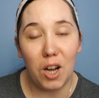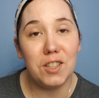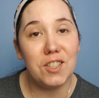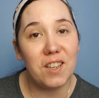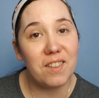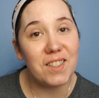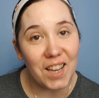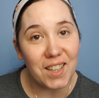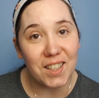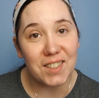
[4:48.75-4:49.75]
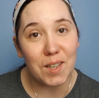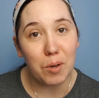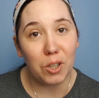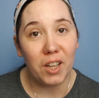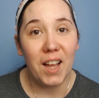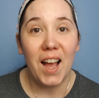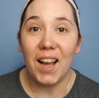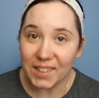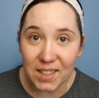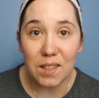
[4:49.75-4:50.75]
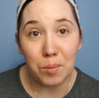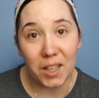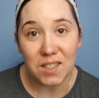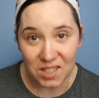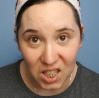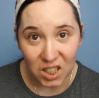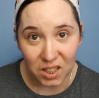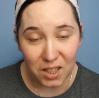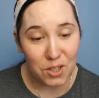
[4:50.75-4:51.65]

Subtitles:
under the dining table and ended up getting stuck.